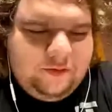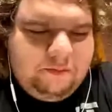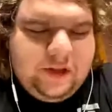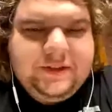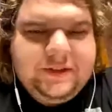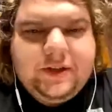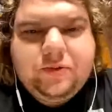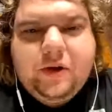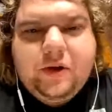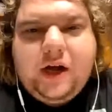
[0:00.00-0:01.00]
Plus, that's
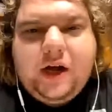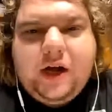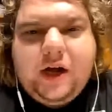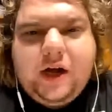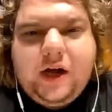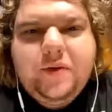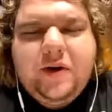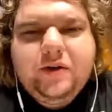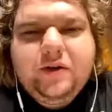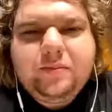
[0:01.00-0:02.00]
what college football has